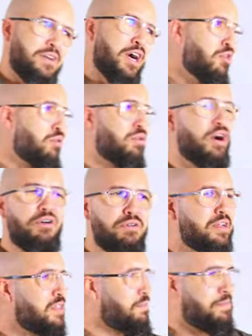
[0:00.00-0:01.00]
oh, hold
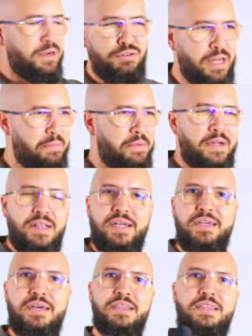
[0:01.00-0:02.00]
up, hold up.
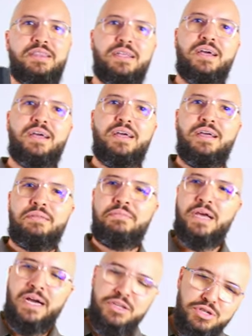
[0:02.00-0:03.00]
Like,
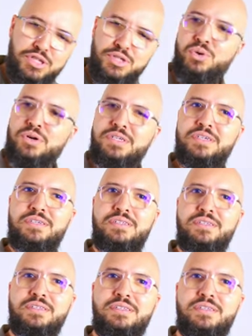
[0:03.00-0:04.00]
are you sure,
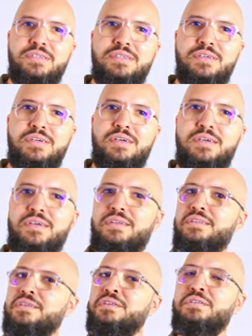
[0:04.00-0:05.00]
Jesus?
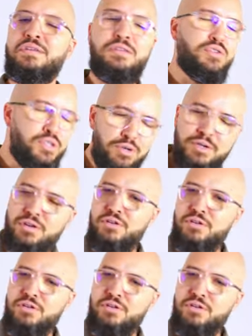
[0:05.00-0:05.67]
You, you sure you don't